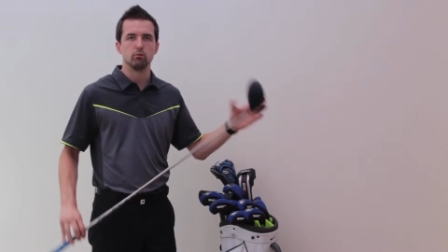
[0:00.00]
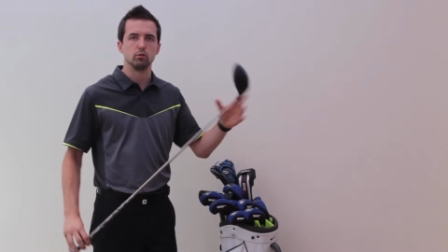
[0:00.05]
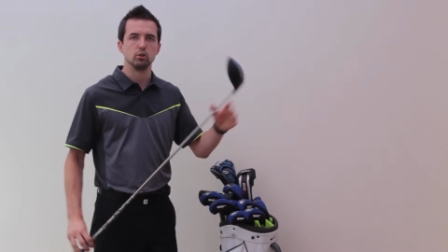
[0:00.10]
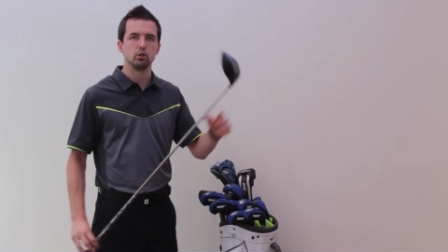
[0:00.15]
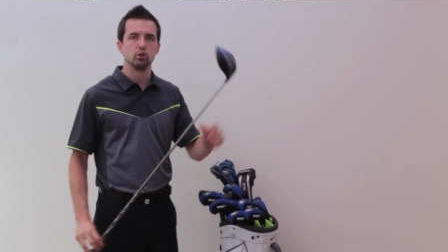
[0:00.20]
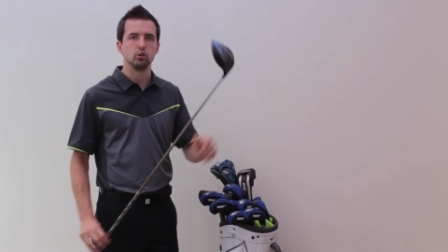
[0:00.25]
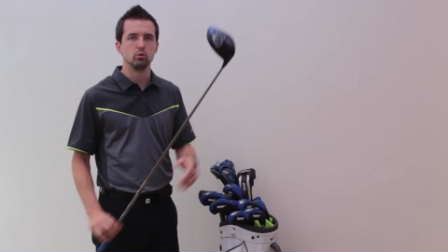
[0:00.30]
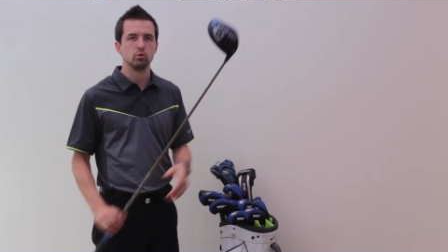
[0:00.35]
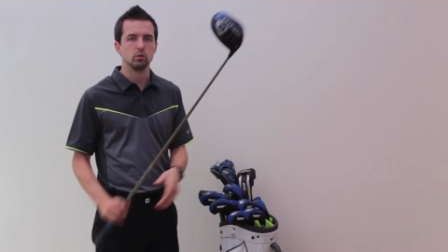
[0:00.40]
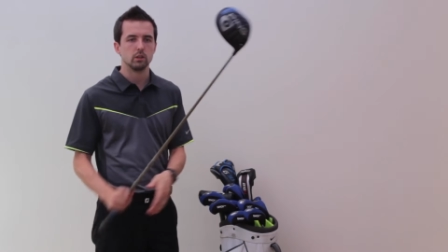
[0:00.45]

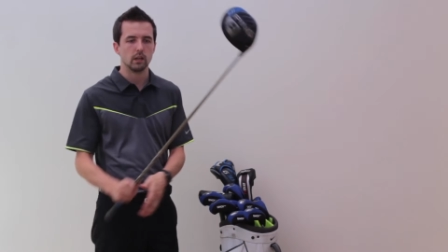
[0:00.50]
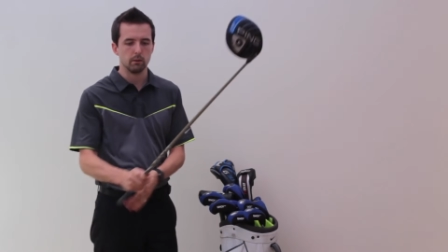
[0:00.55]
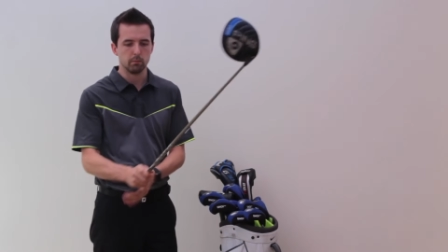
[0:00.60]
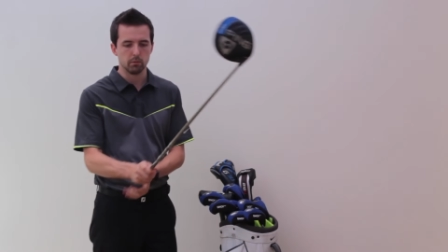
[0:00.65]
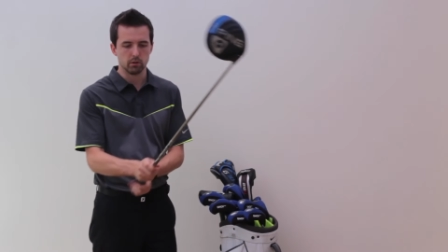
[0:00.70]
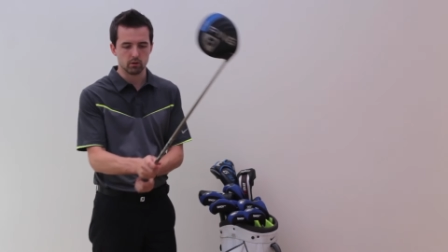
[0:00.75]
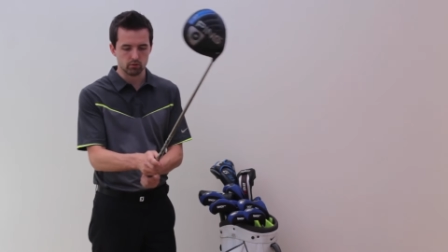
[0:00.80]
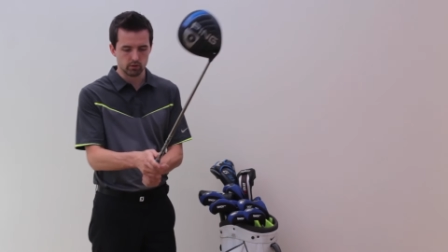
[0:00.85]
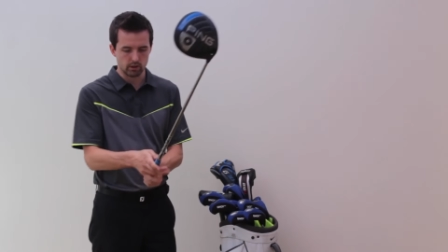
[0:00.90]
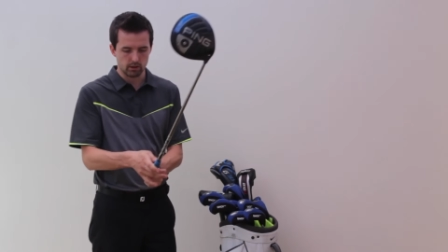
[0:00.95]
Reduced
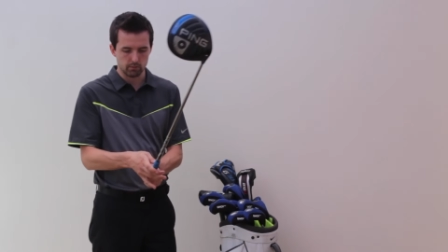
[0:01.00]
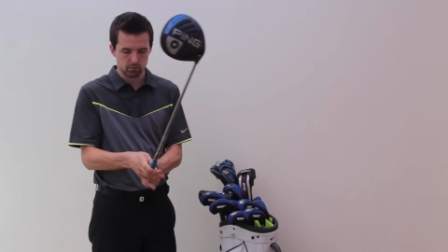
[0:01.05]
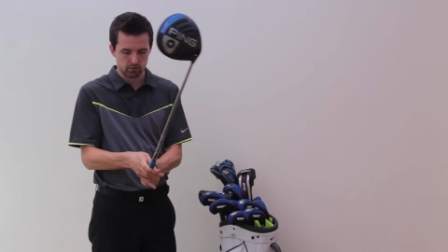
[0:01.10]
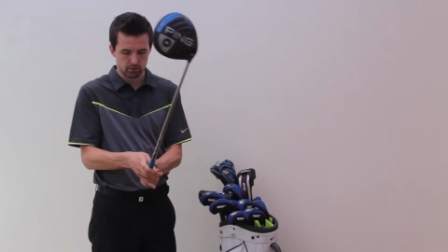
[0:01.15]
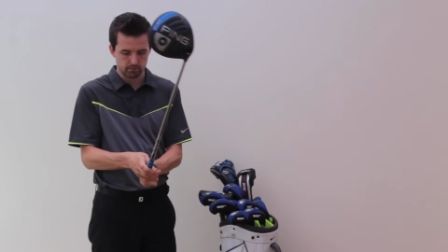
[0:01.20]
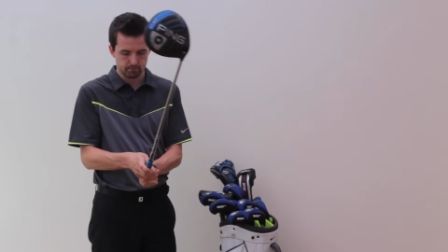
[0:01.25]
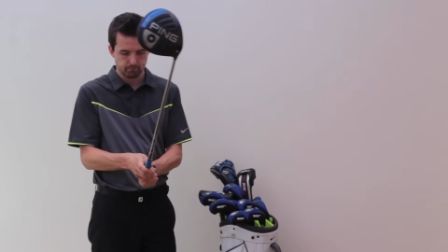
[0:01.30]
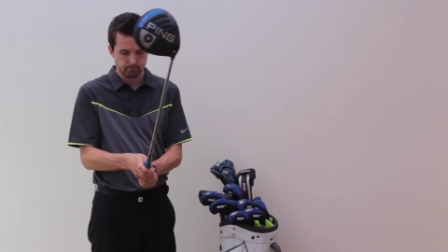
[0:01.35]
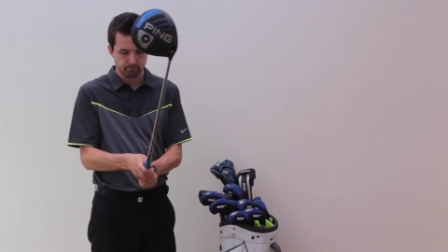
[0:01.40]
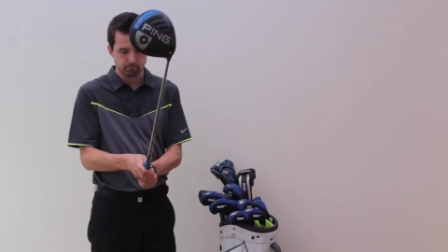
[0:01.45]
Taper
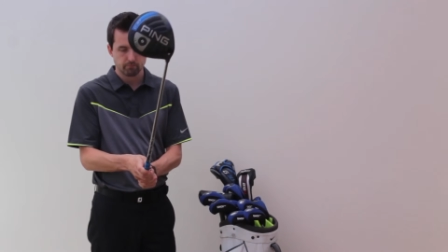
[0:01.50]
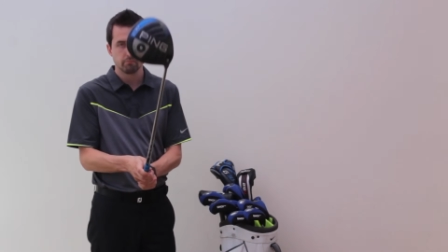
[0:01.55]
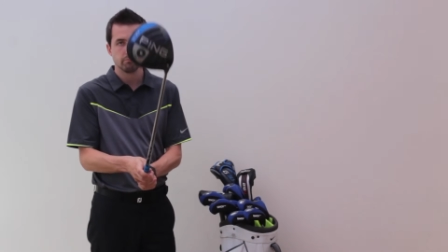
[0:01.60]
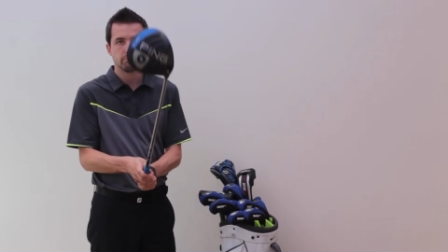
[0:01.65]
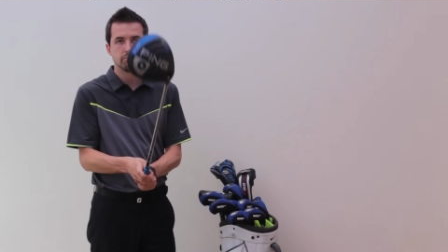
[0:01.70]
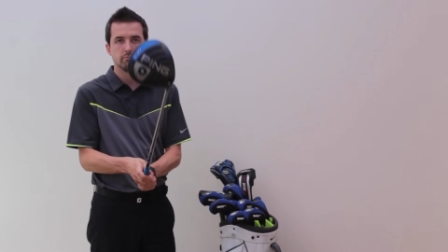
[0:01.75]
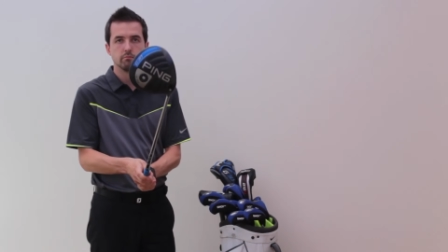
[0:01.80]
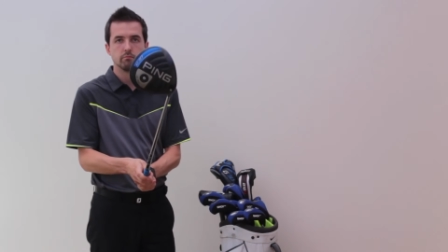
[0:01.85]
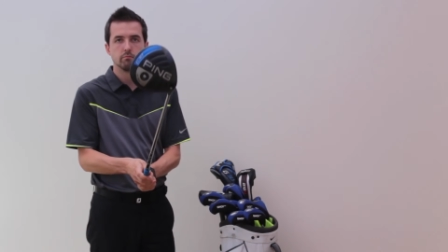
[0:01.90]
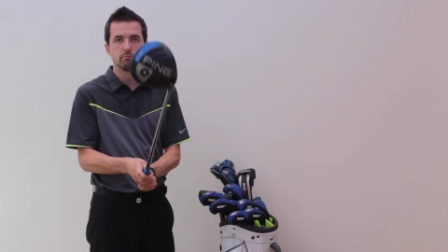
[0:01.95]
Grips.
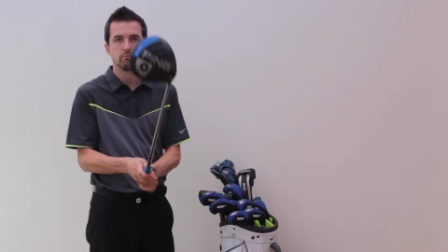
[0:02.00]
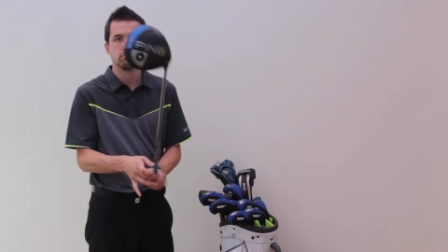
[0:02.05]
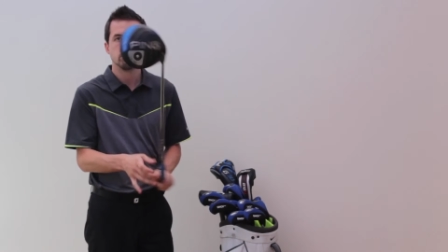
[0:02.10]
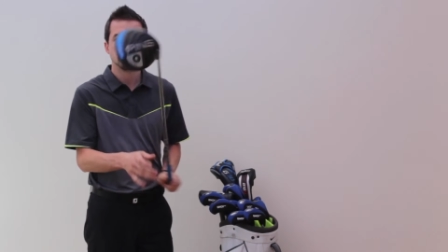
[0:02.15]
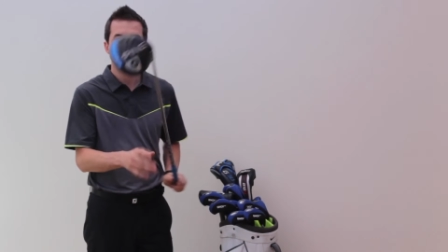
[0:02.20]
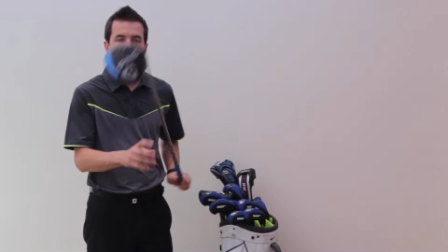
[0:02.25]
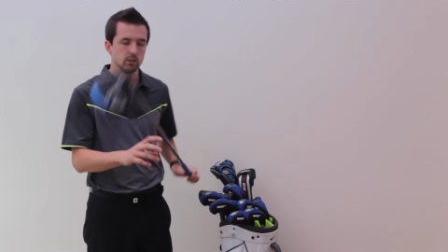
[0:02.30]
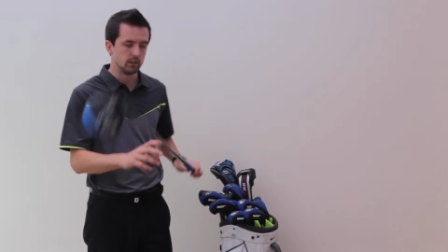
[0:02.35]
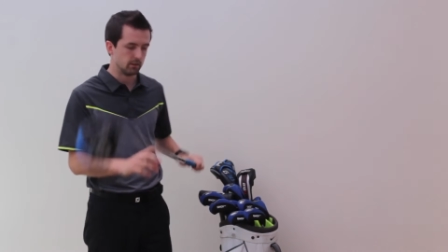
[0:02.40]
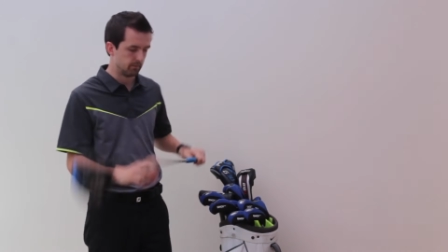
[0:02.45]

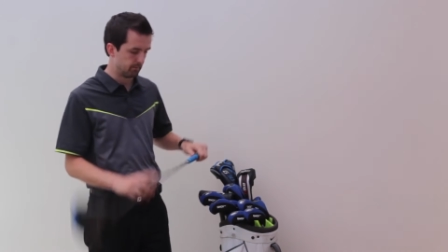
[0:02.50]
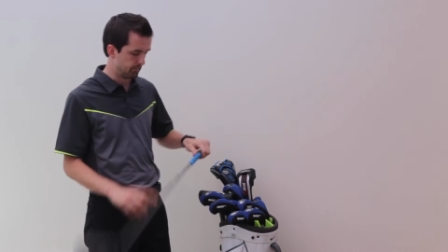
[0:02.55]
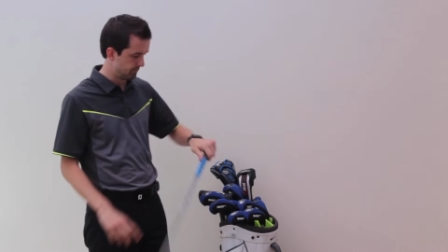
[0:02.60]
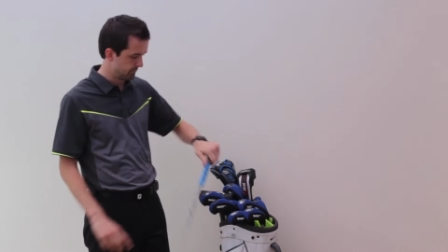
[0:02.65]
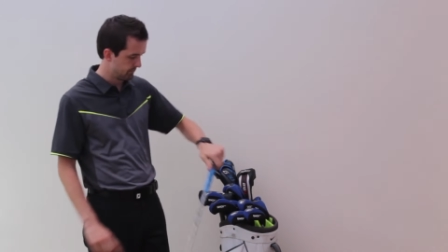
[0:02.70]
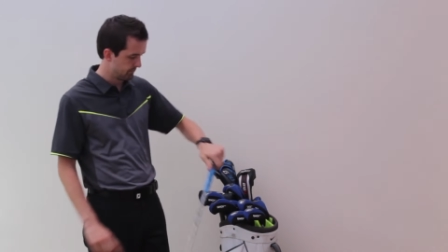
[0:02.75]
Yeah.